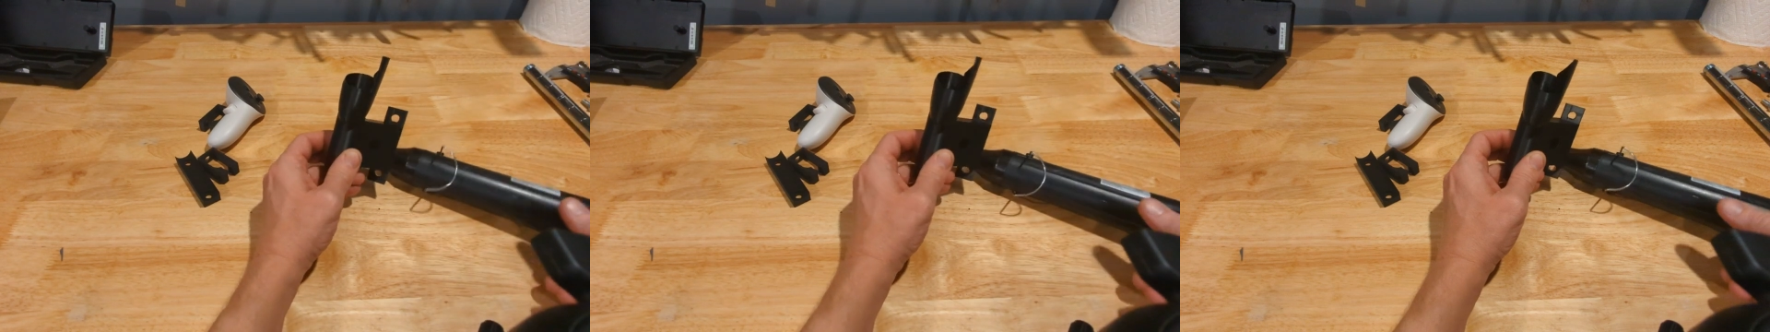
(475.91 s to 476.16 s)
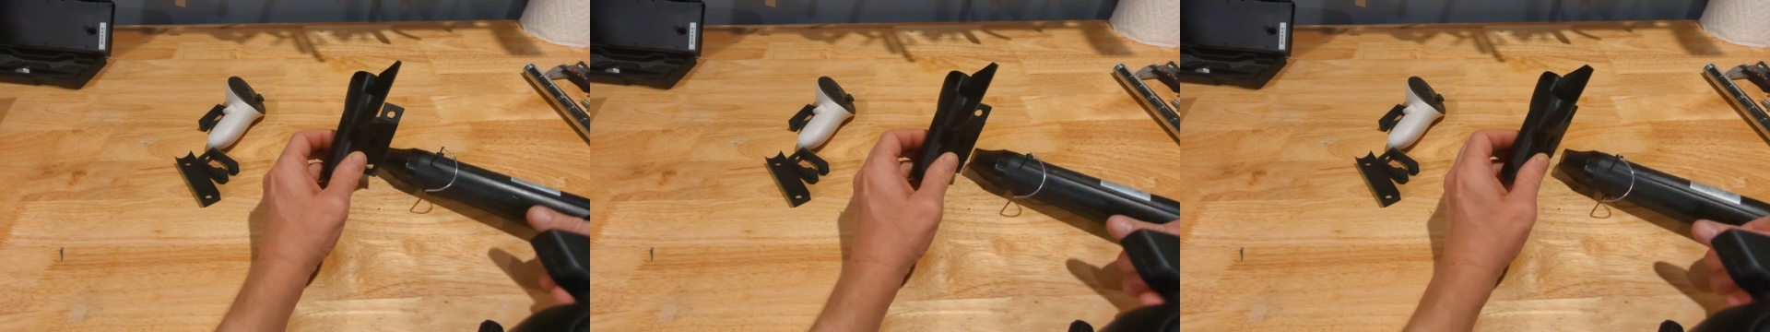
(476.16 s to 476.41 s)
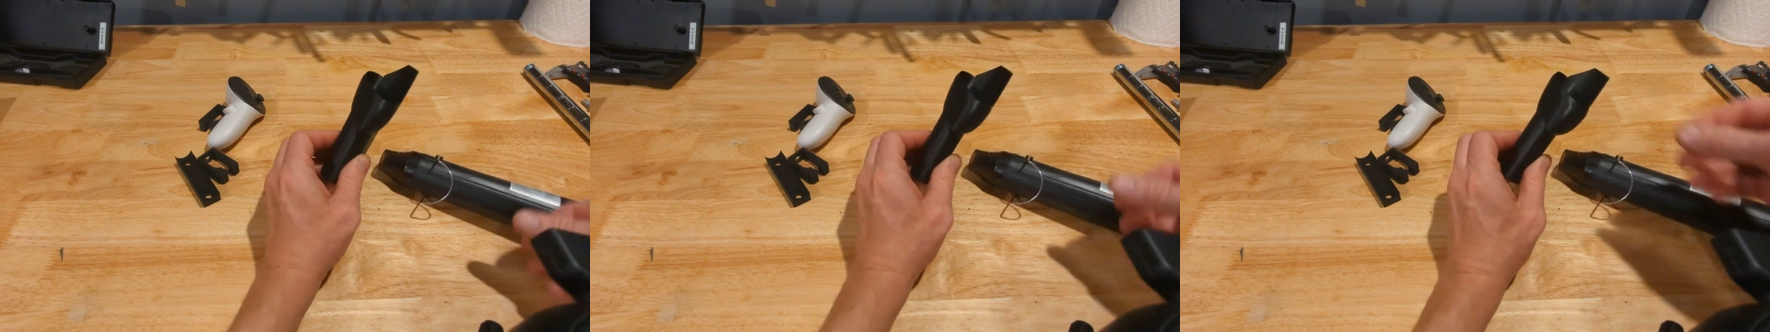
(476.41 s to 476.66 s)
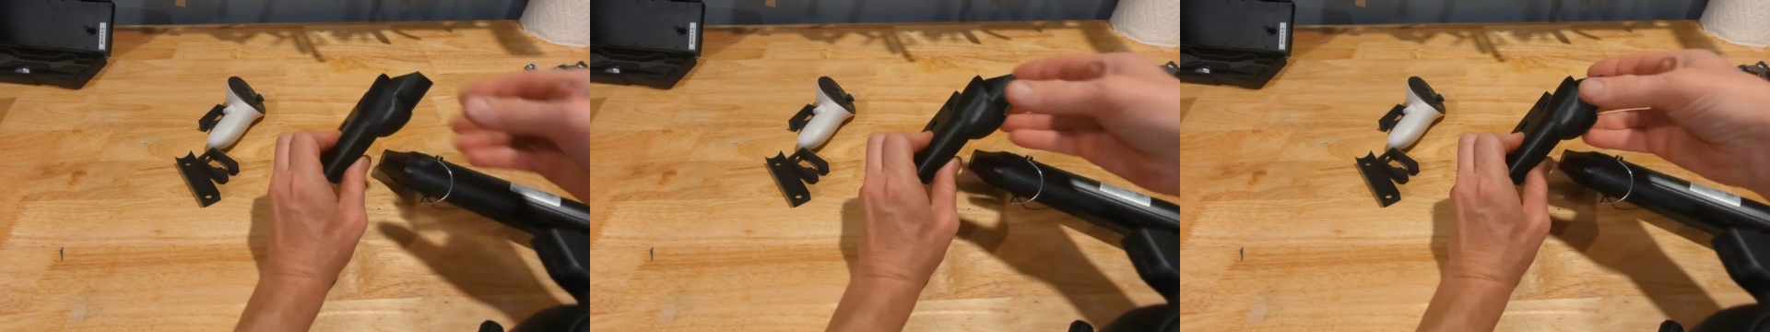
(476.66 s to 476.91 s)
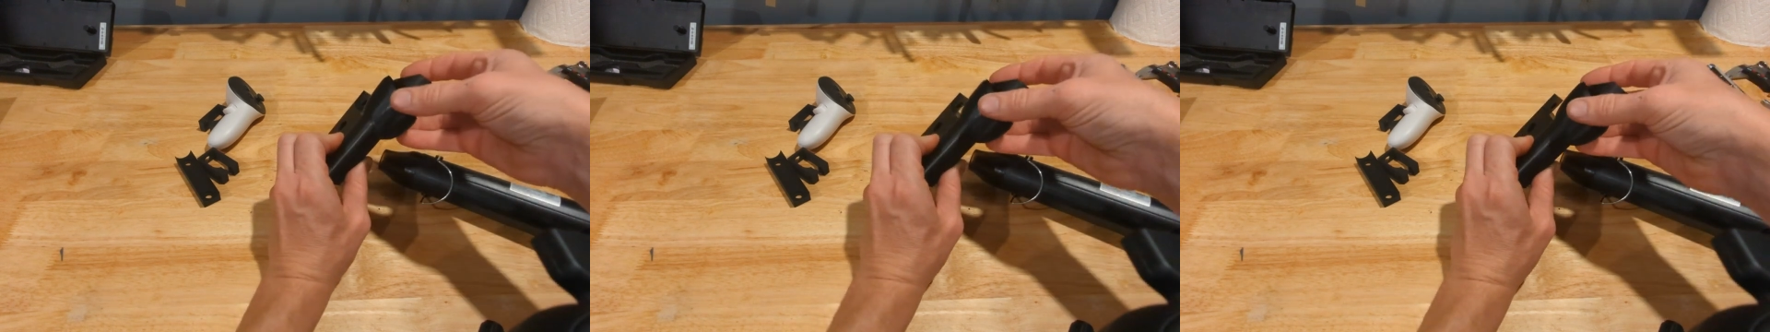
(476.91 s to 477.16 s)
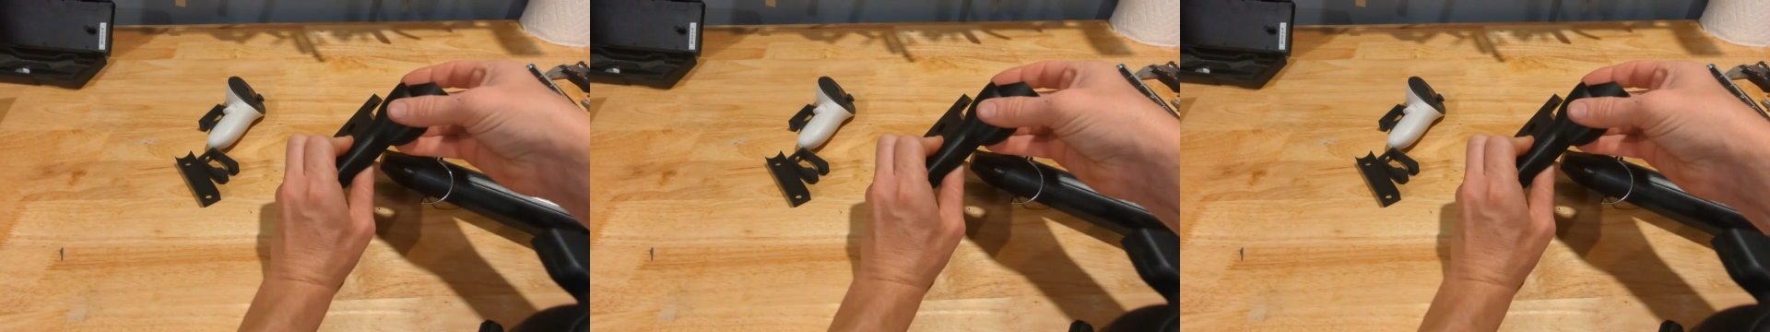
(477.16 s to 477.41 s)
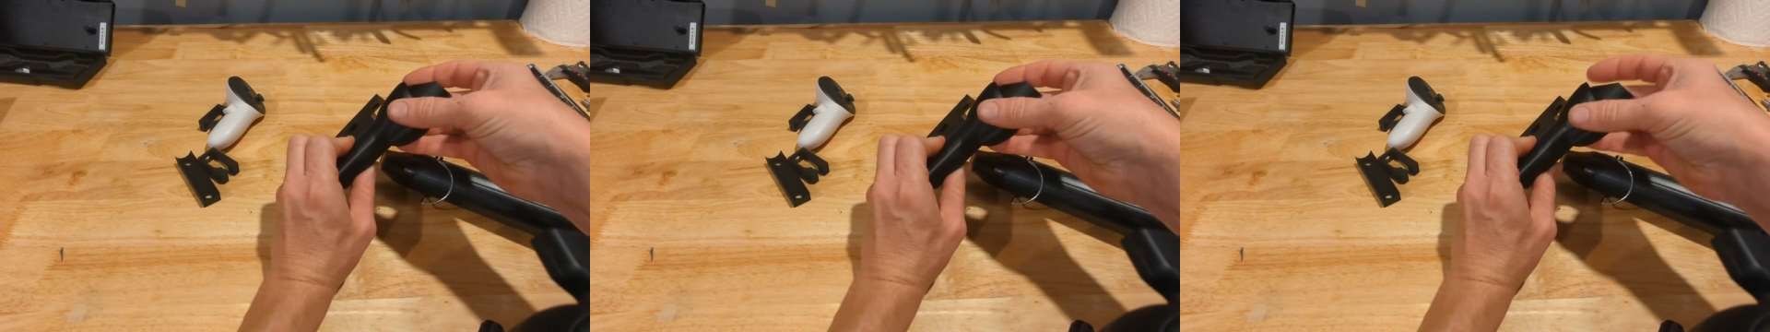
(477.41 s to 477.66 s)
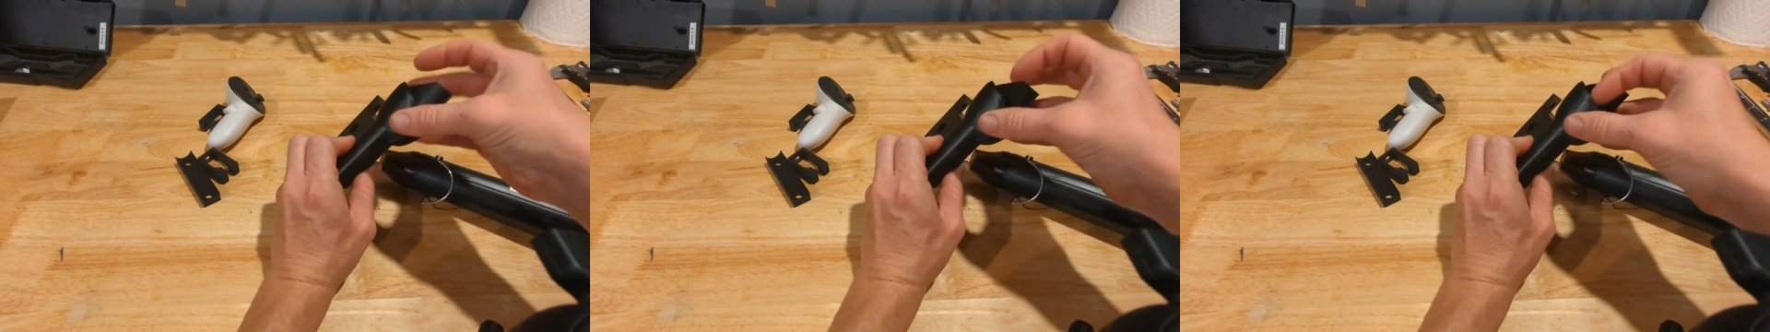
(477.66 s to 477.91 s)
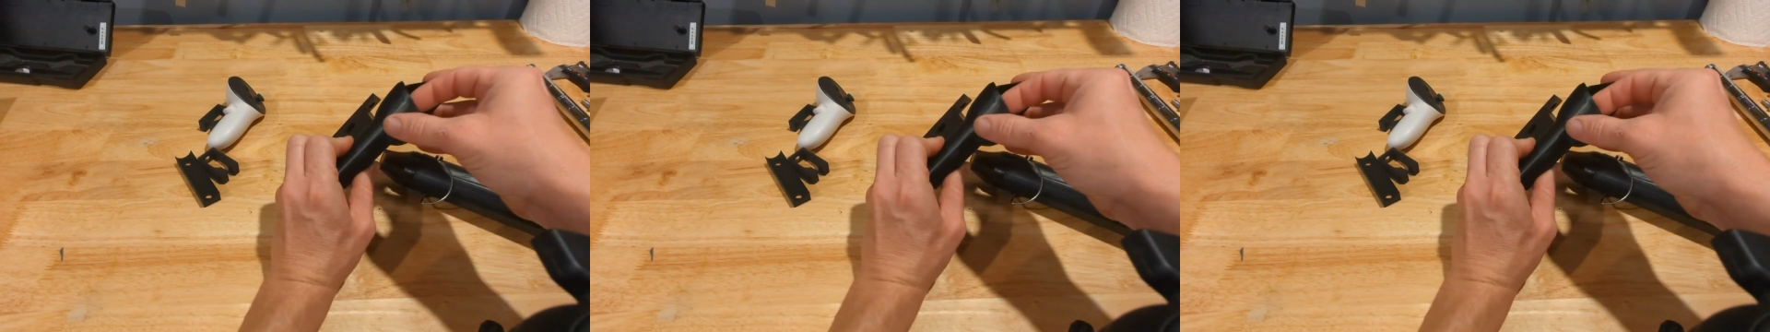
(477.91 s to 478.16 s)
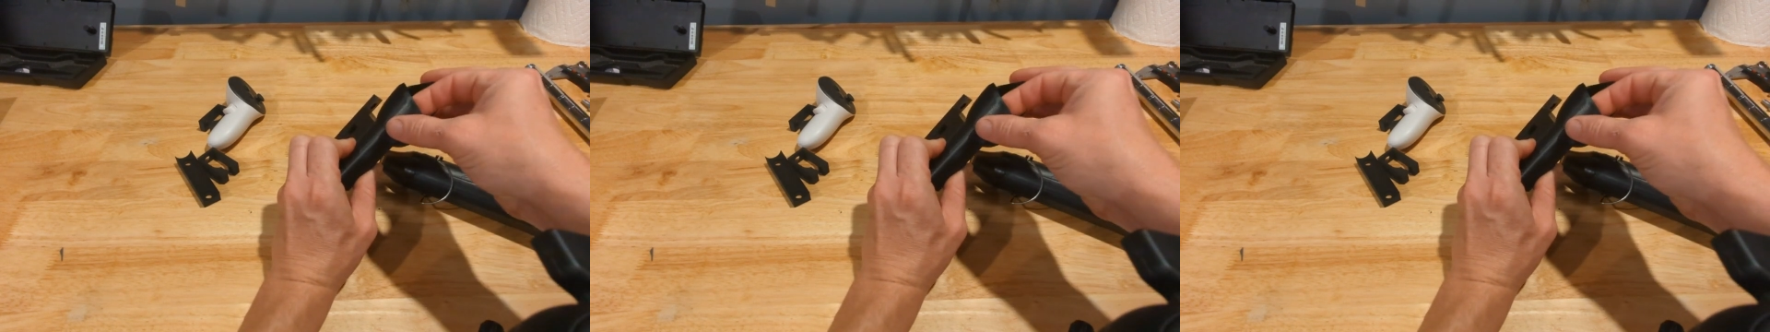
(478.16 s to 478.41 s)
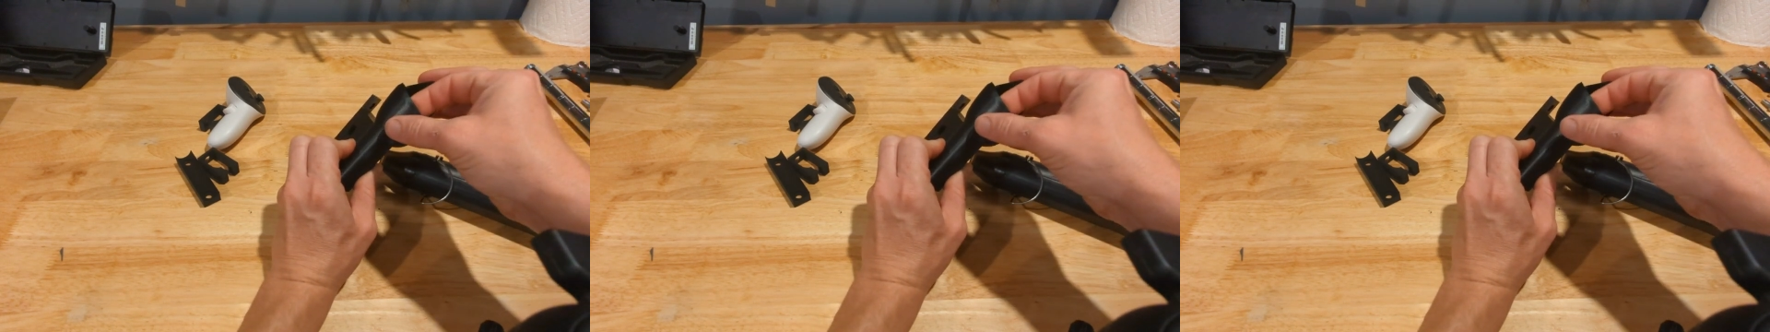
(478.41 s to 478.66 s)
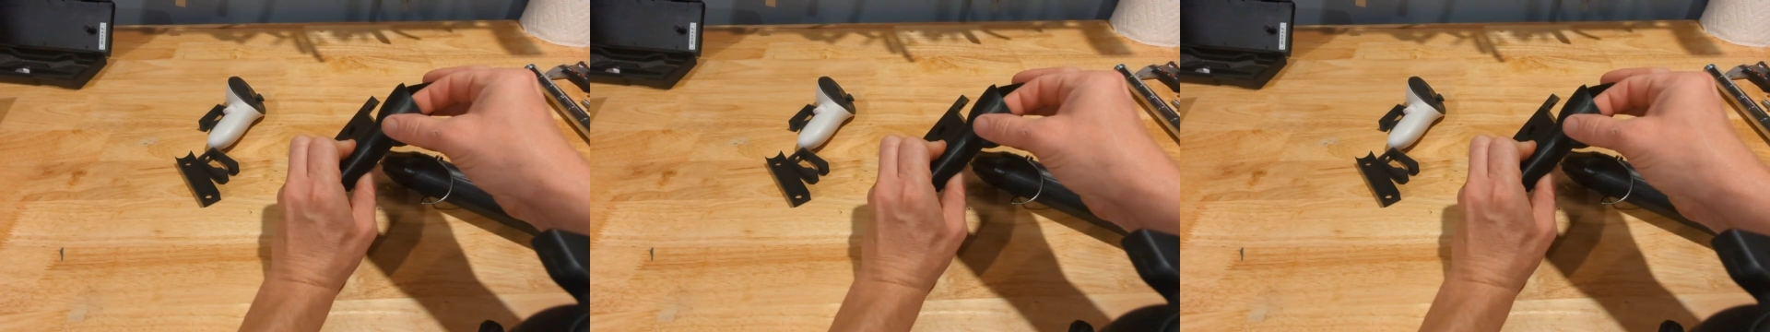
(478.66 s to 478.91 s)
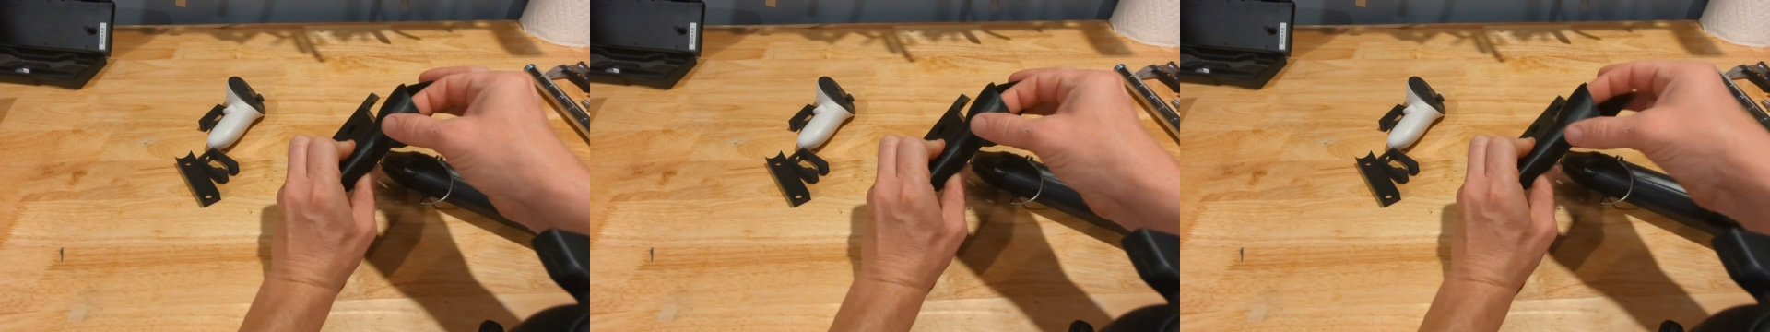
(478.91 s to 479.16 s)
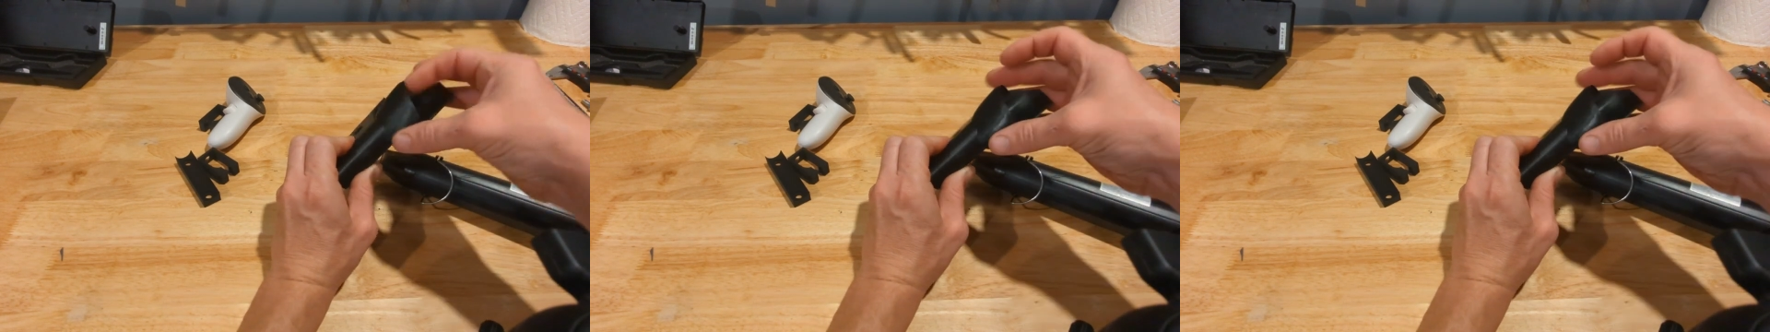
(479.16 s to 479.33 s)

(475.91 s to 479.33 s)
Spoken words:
Nobody's mouth can be seen.